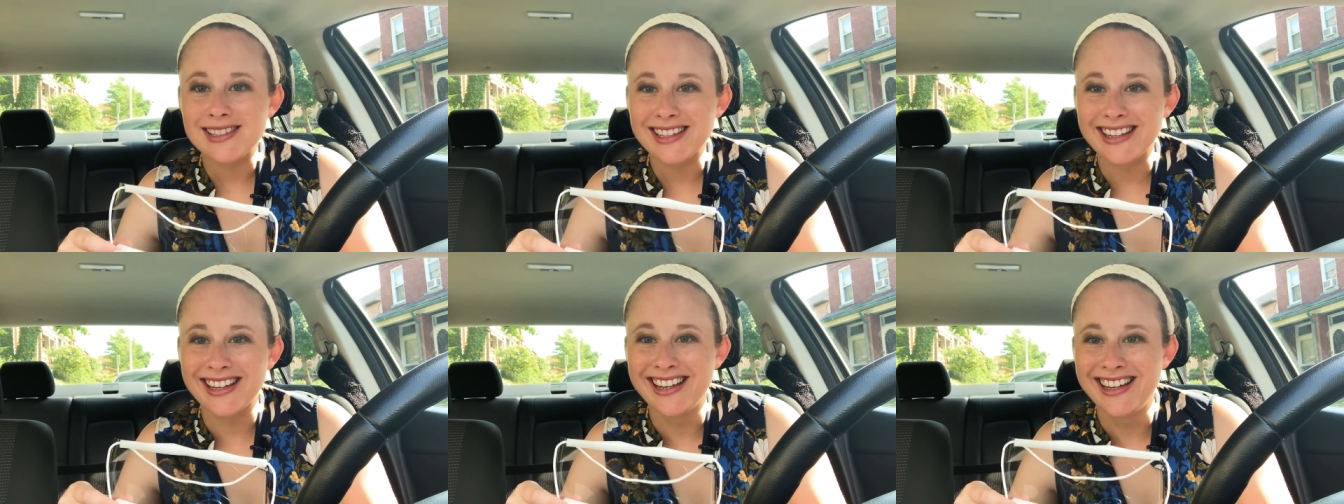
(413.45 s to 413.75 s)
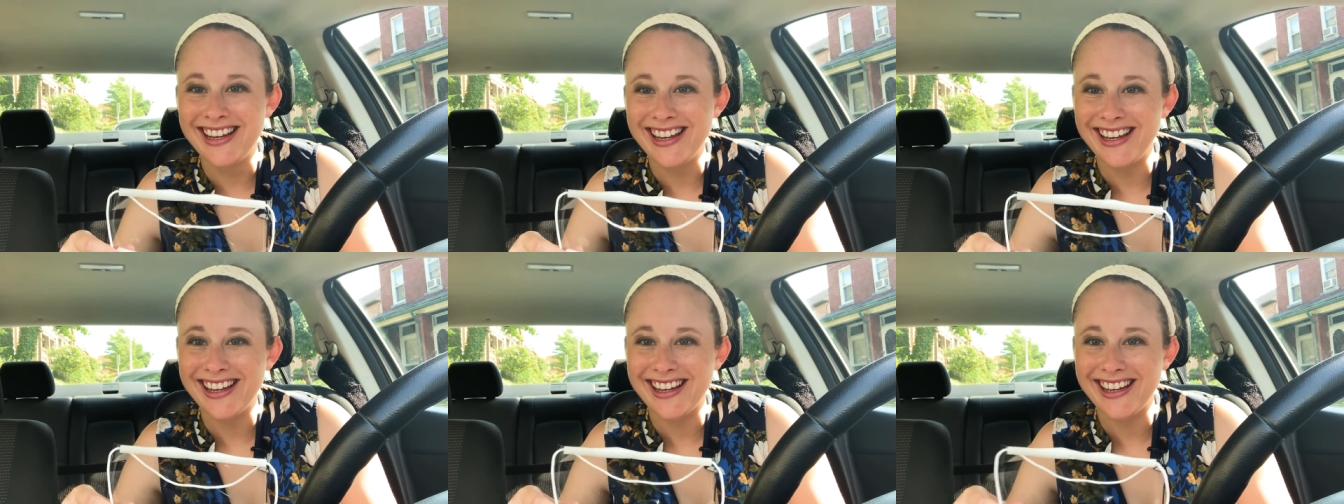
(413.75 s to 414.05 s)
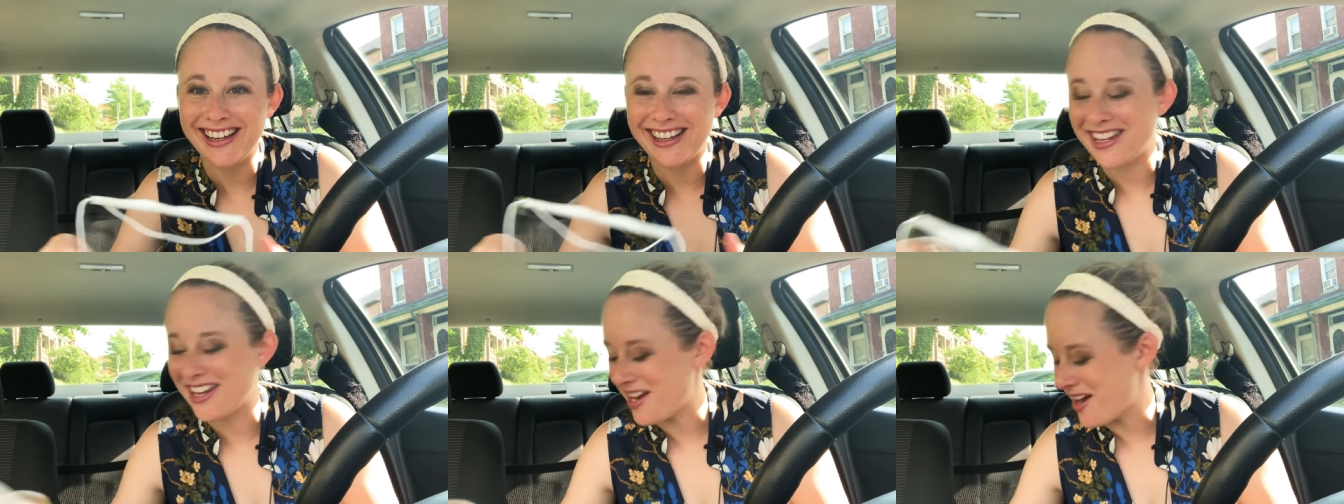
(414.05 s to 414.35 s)

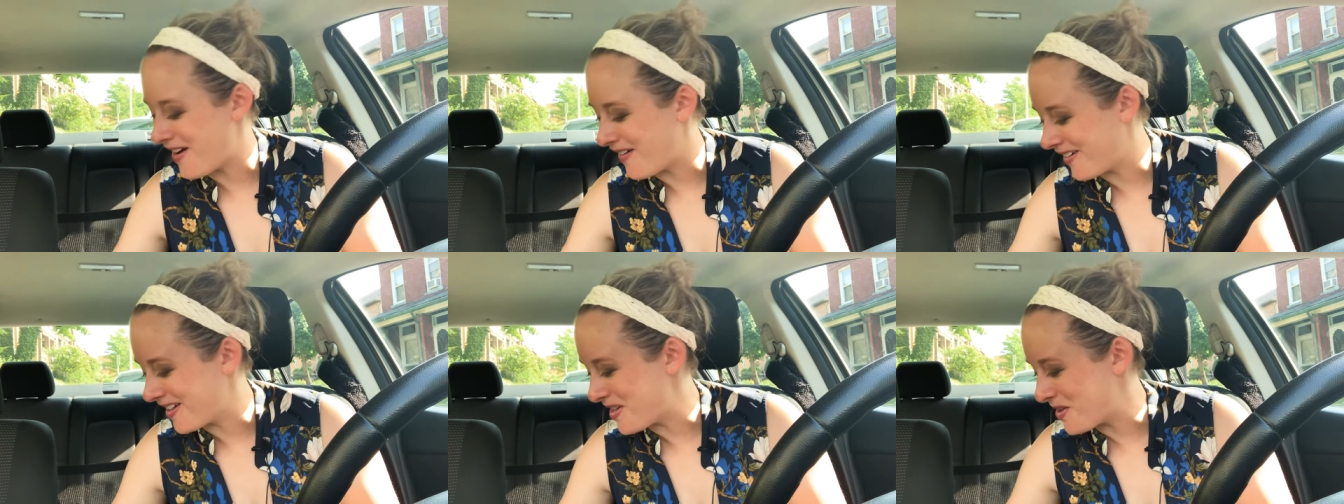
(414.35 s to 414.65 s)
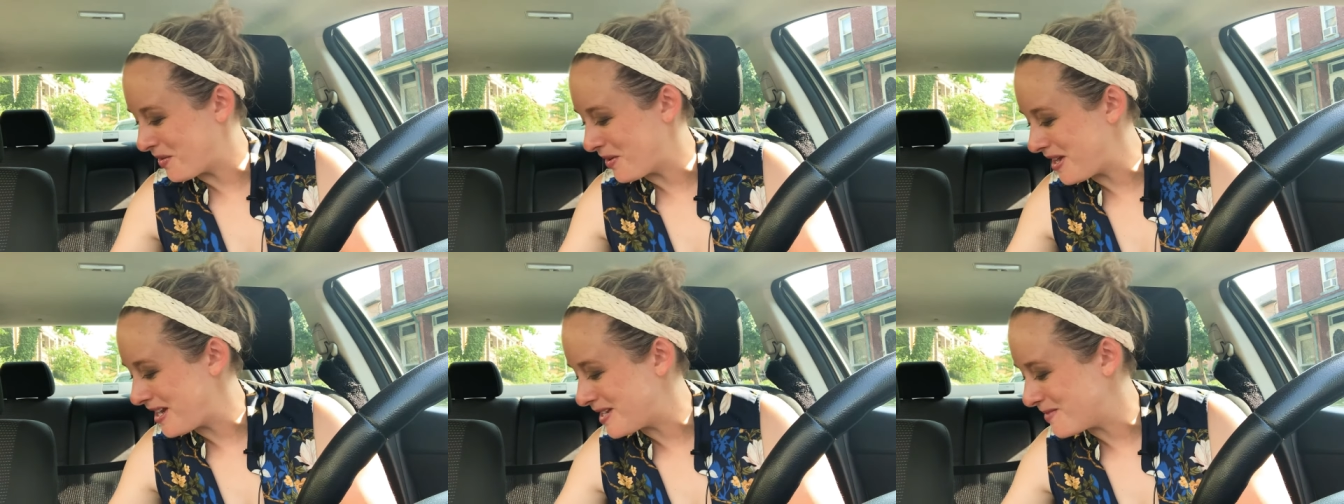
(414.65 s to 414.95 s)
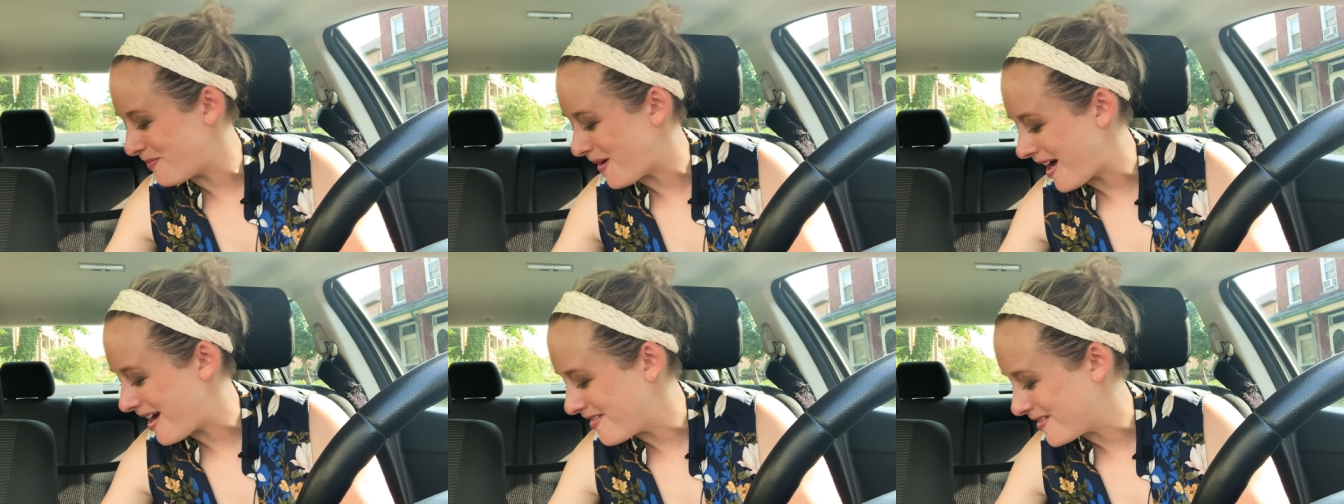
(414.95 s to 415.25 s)
you know, you don't need to
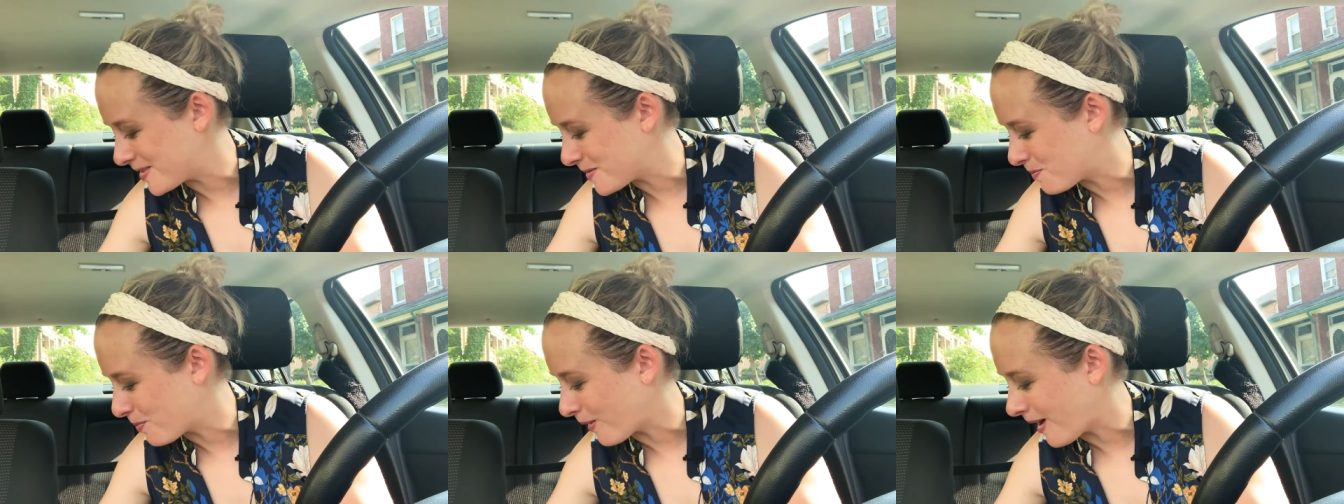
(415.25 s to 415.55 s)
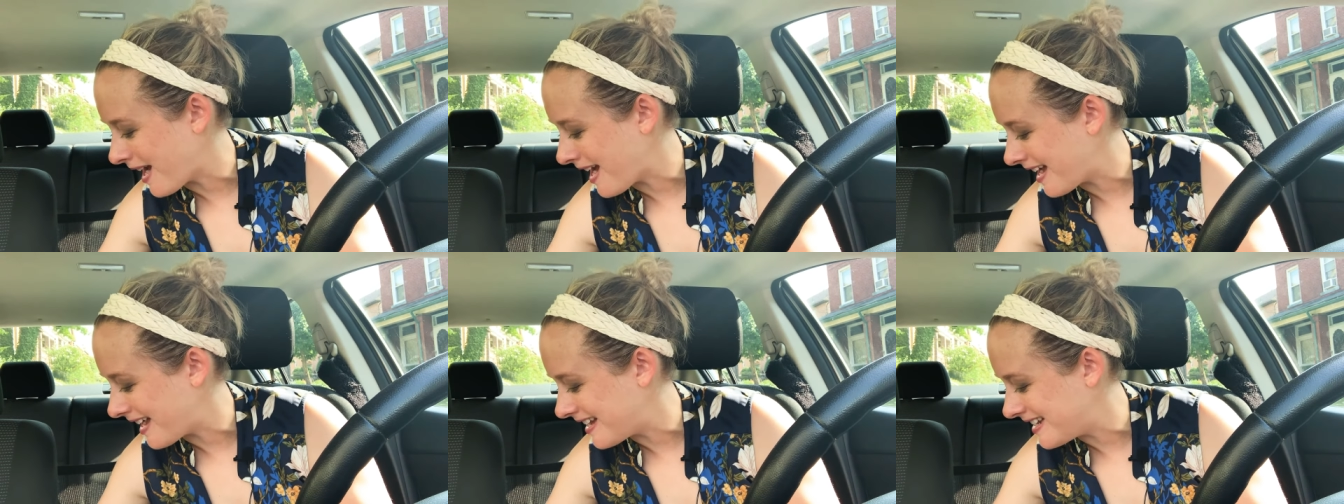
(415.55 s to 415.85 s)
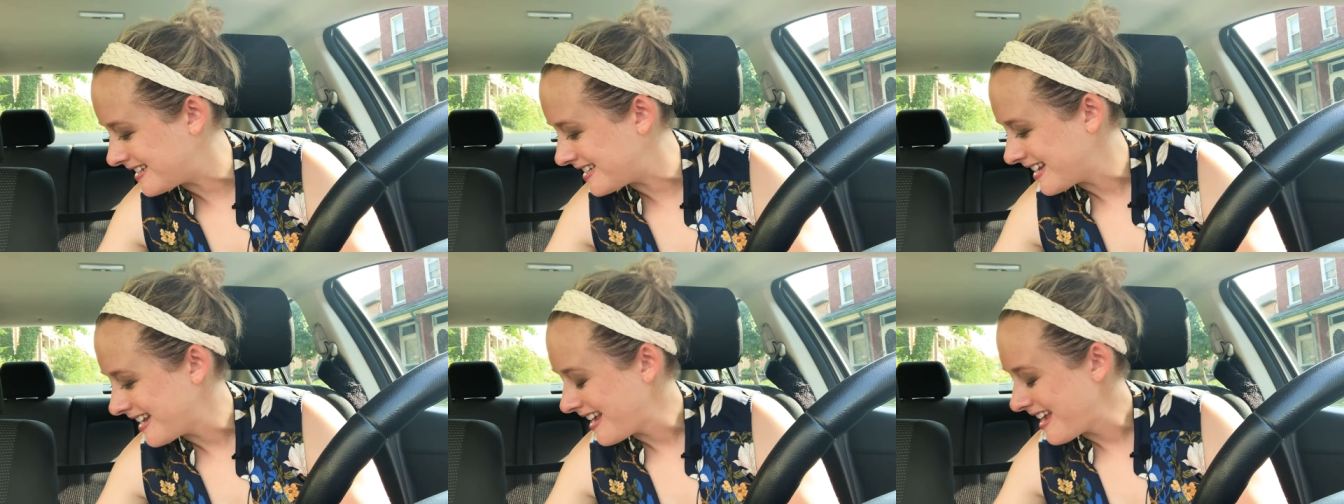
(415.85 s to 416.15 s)
buy this
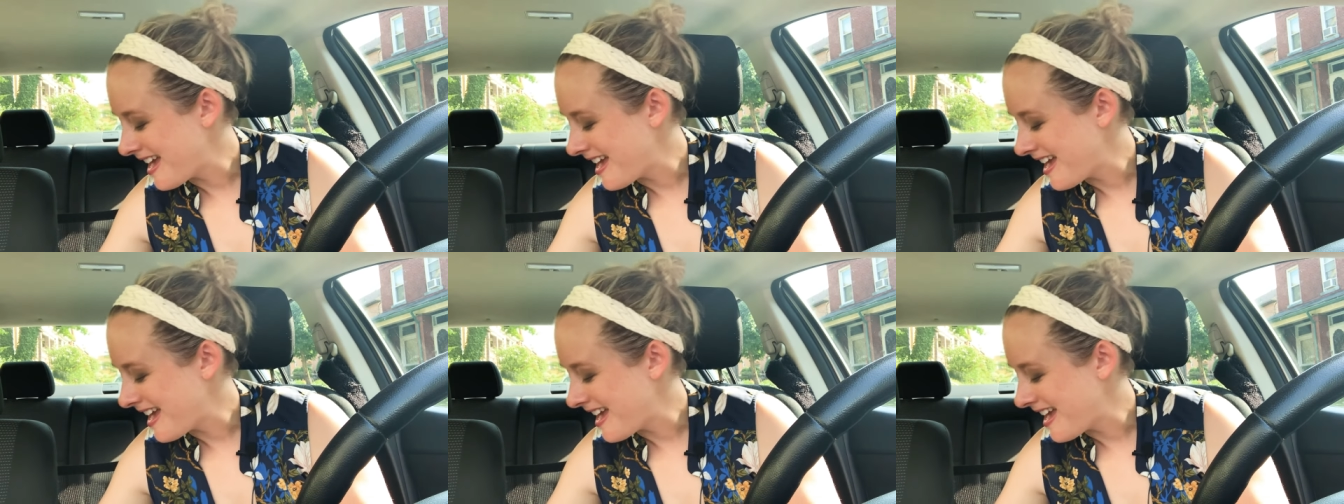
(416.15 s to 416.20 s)
brand.